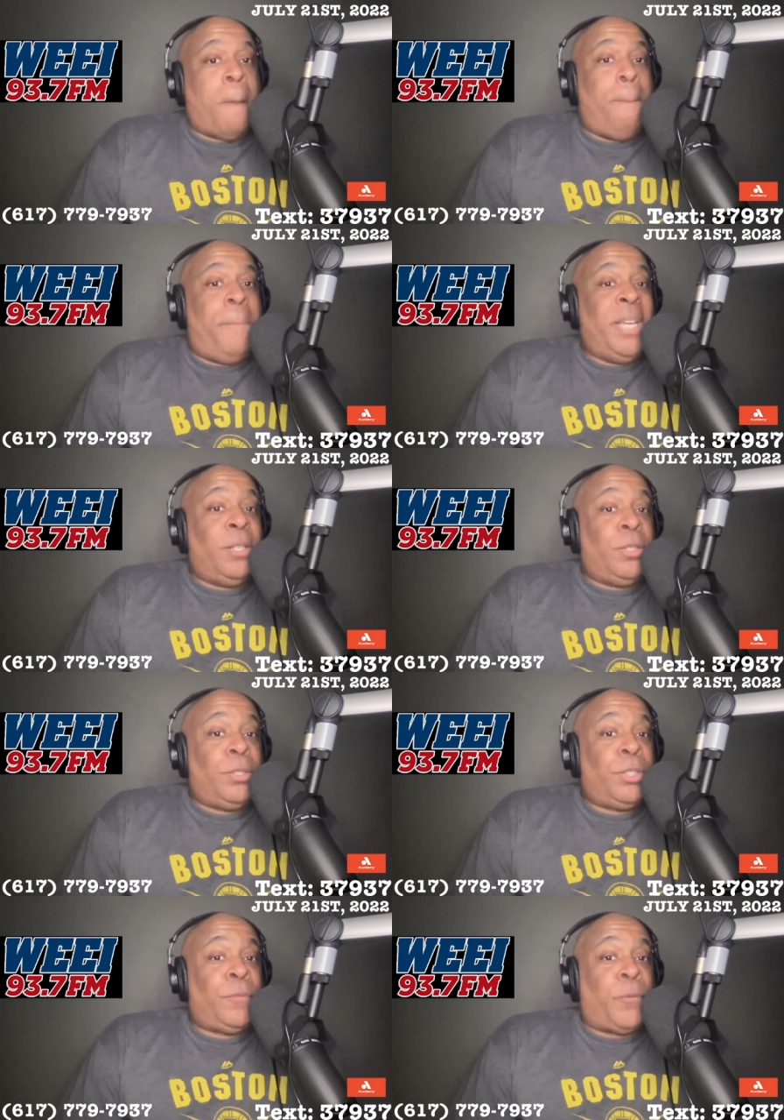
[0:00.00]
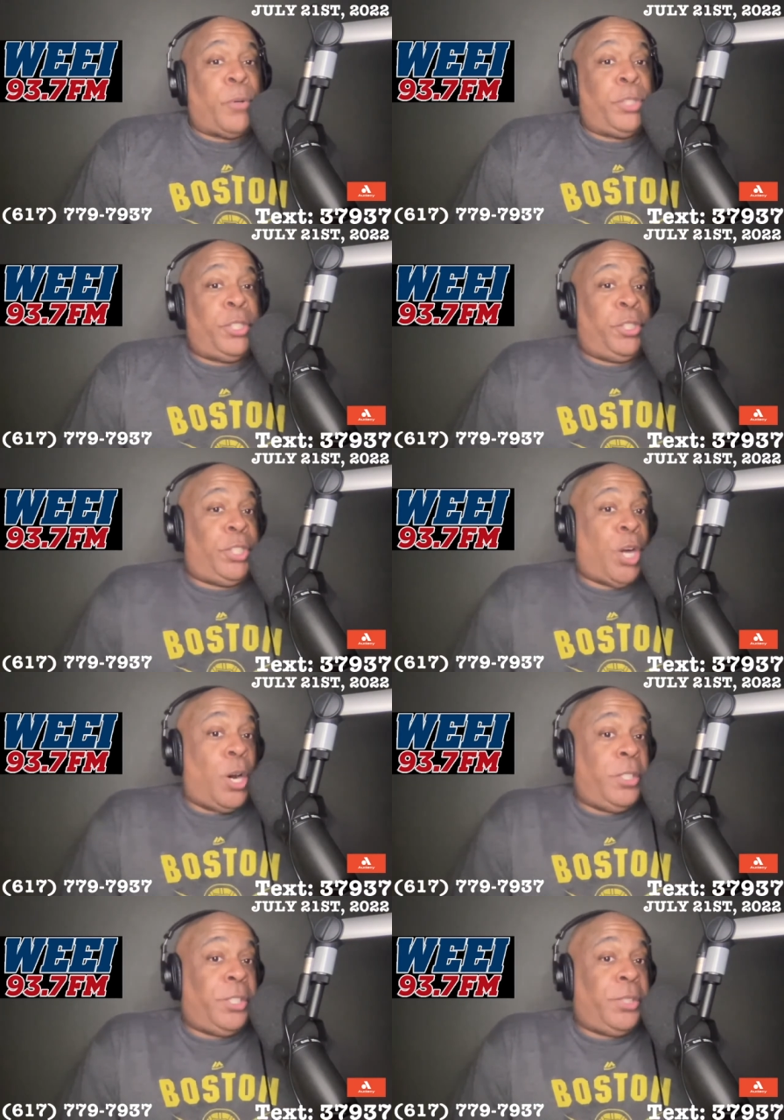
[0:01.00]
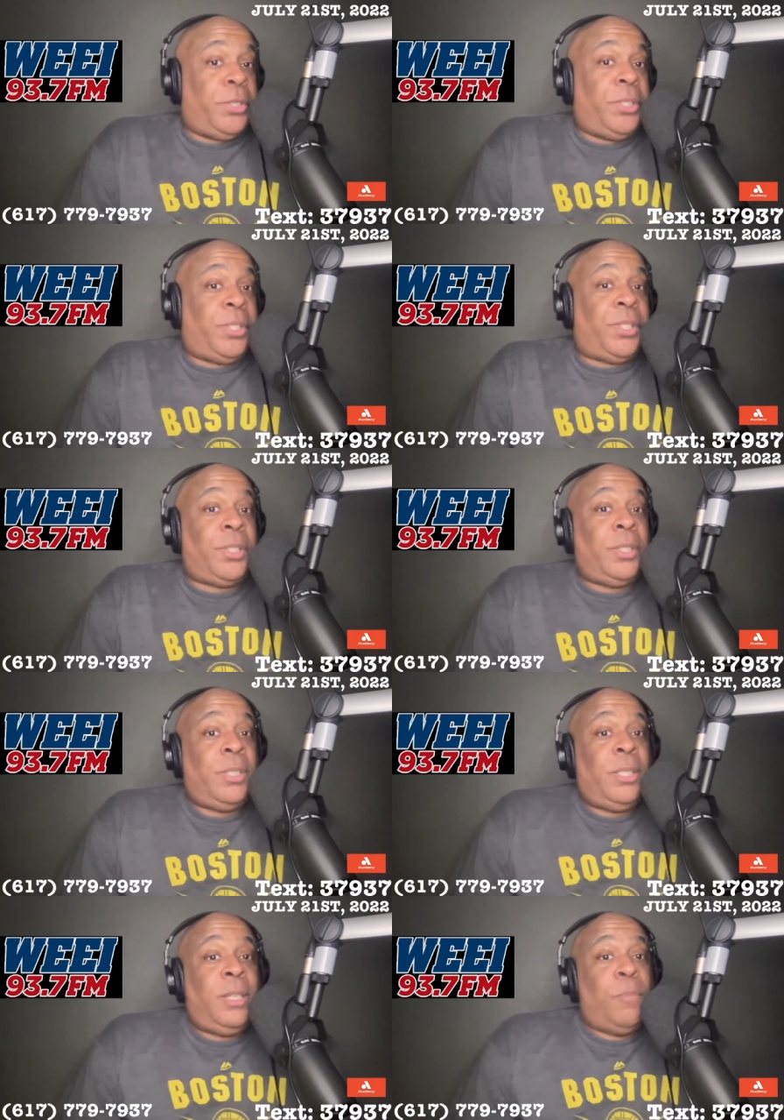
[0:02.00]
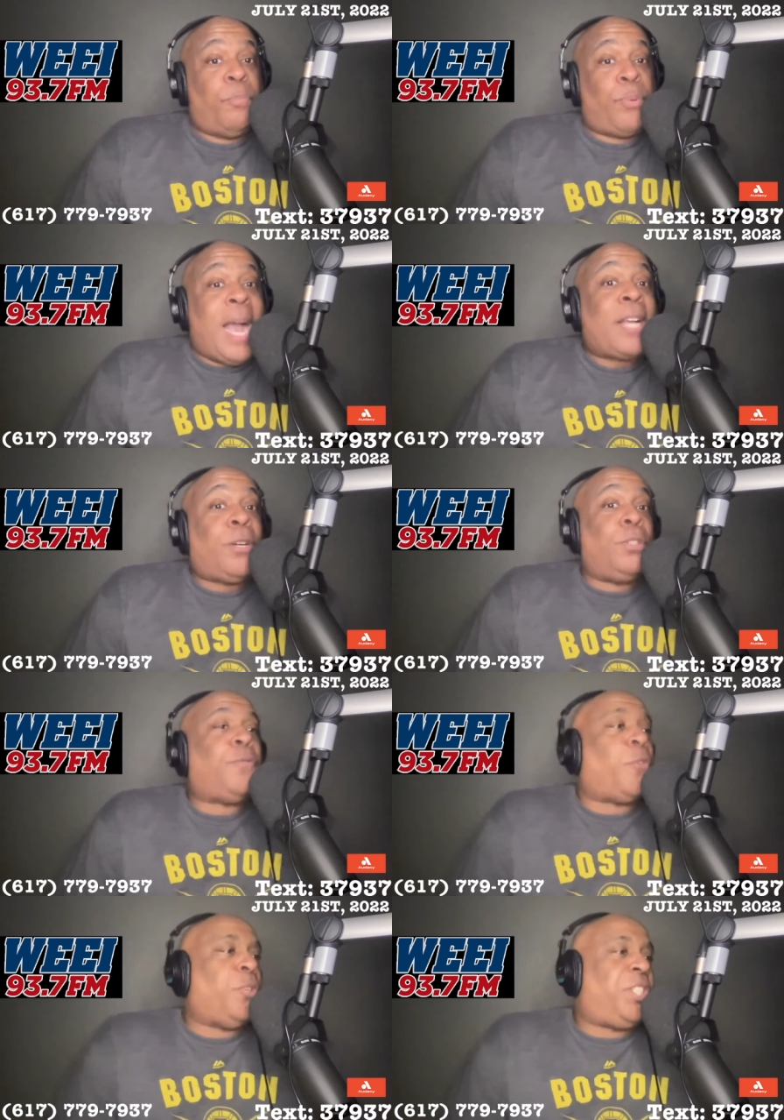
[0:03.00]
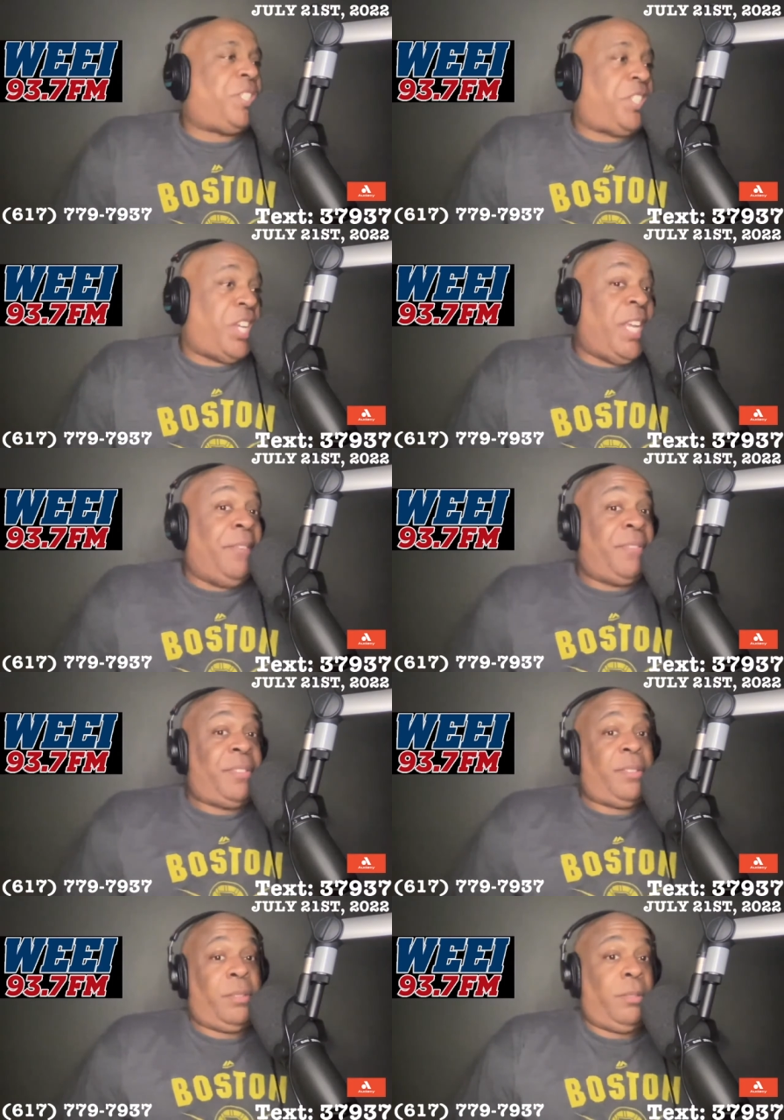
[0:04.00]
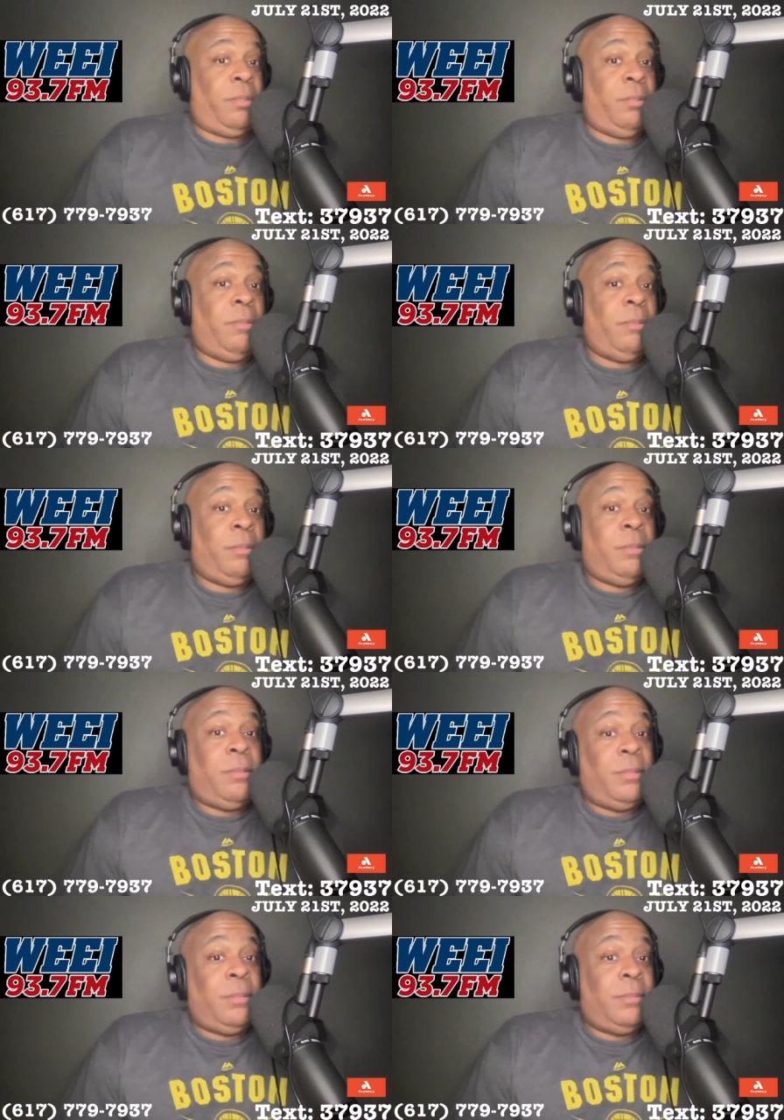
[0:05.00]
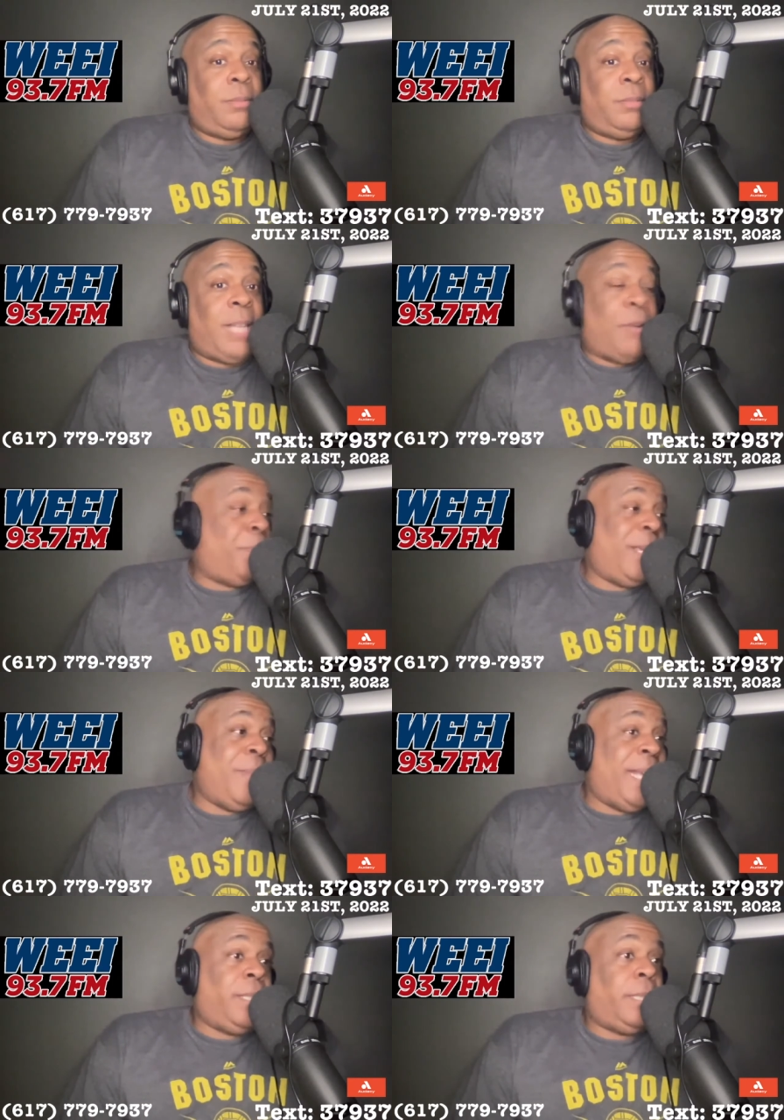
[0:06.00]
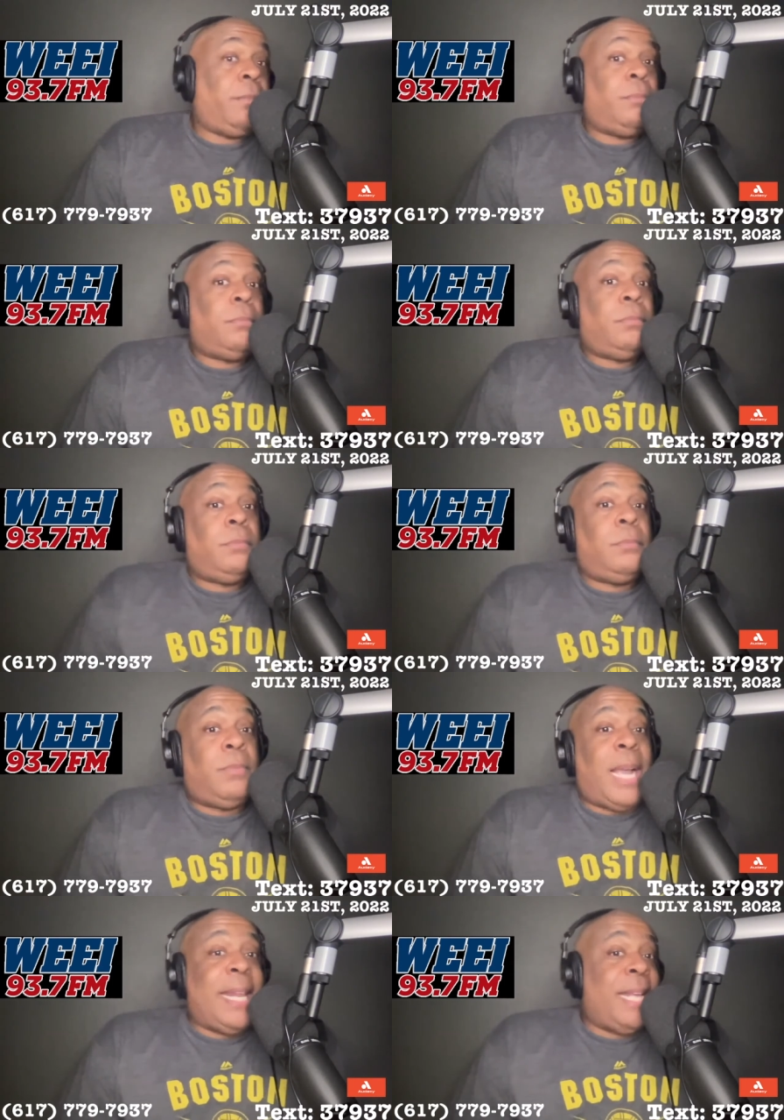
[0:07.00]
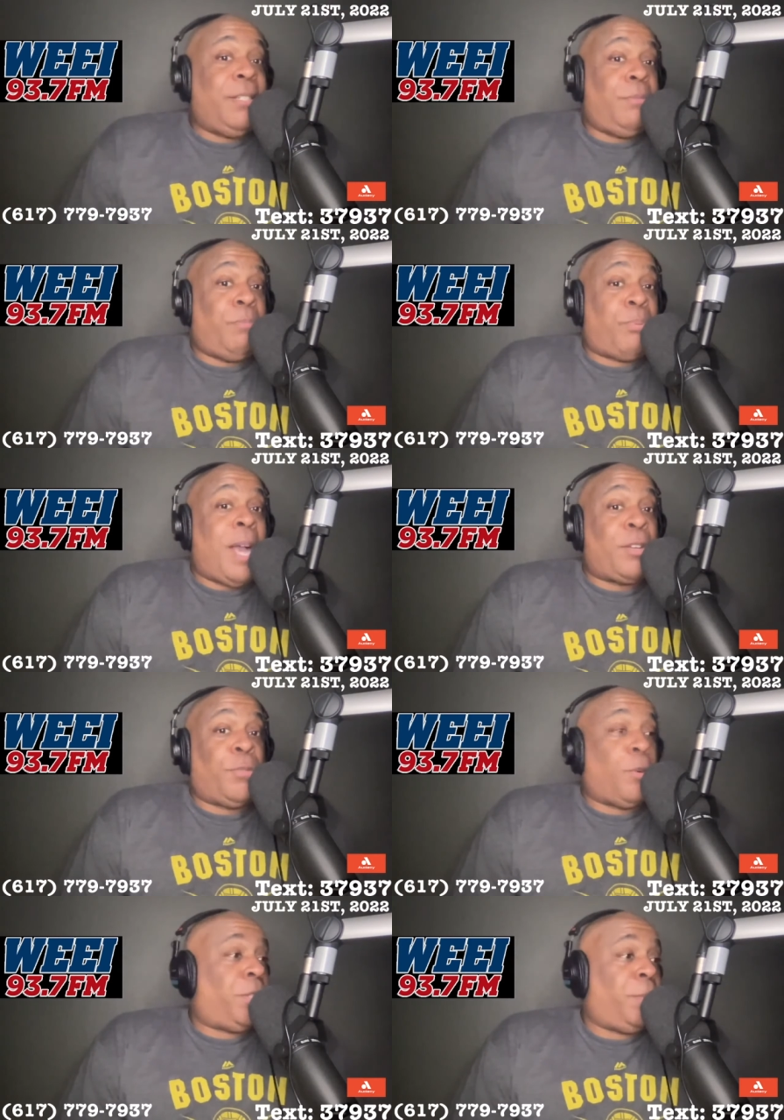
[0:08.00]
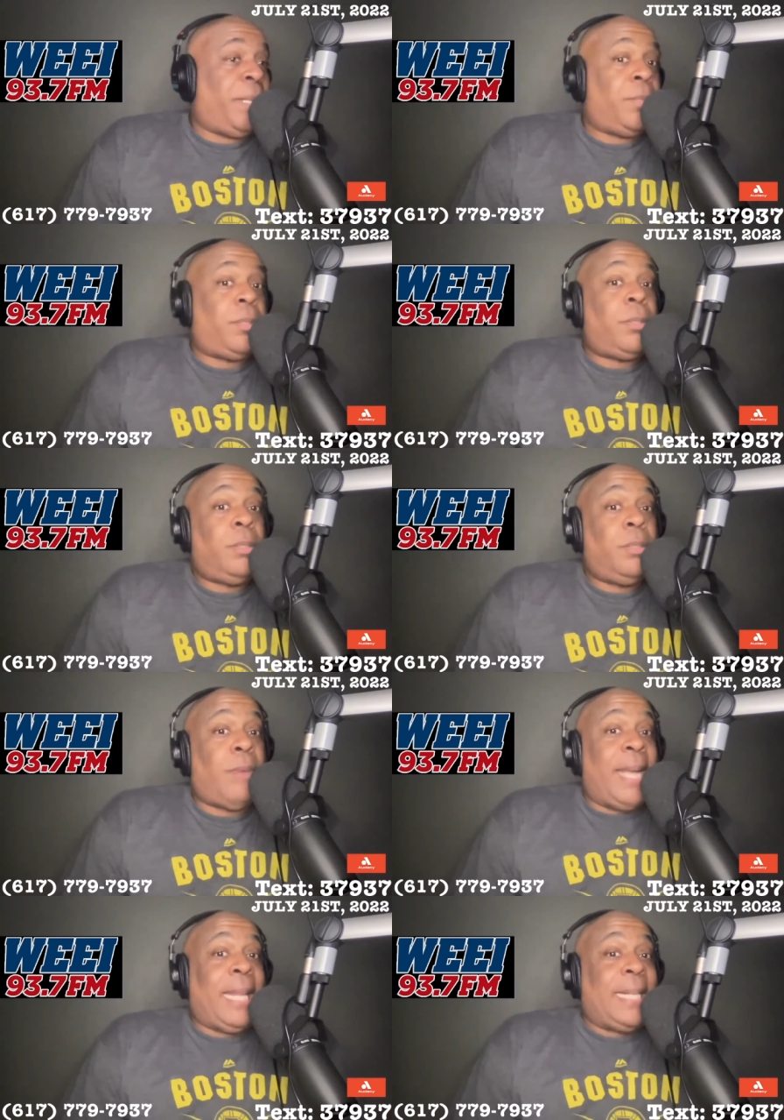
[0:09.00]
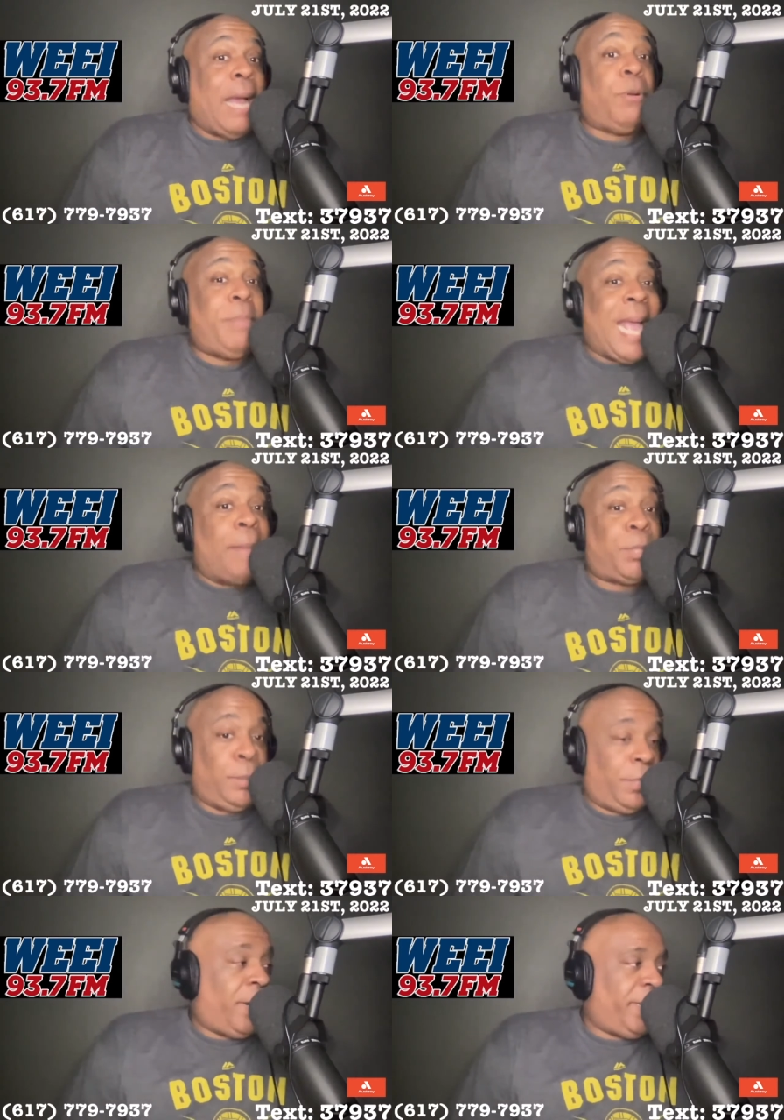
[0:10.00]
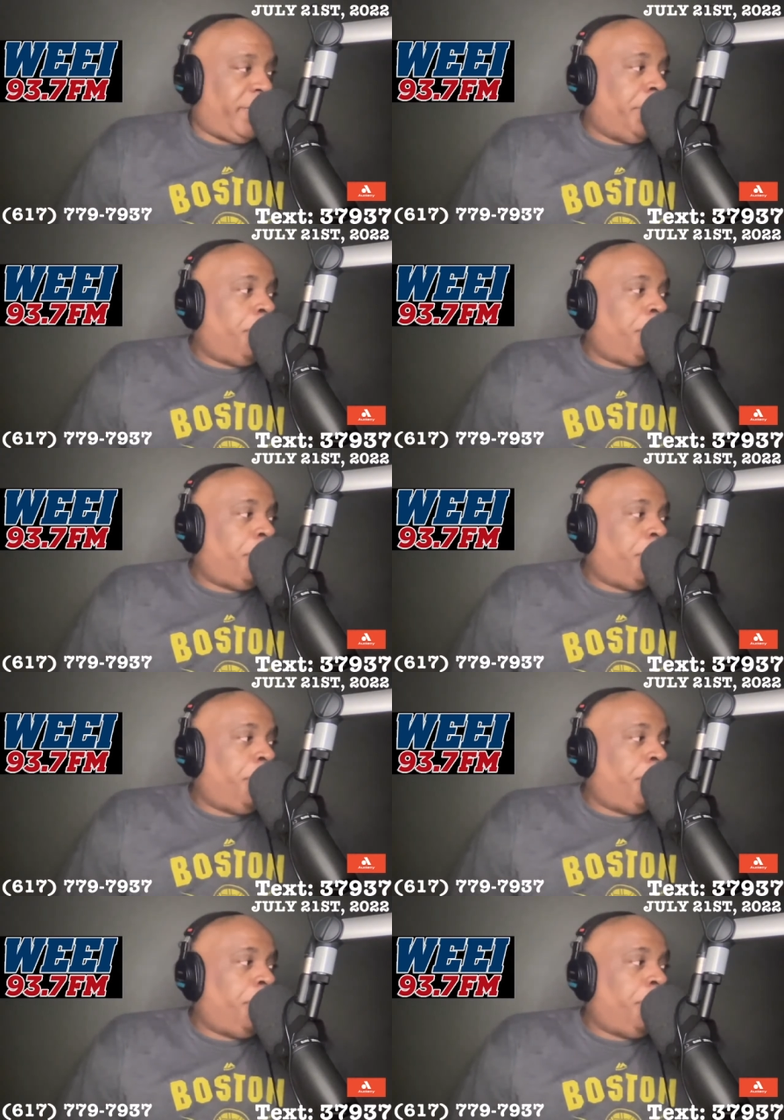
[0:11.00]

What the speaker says: Bills versus Chargers, Broncos versus Chiefs. That would be amazing. And then Broncos versus Bills, right? Like, that would be absolutely crazy.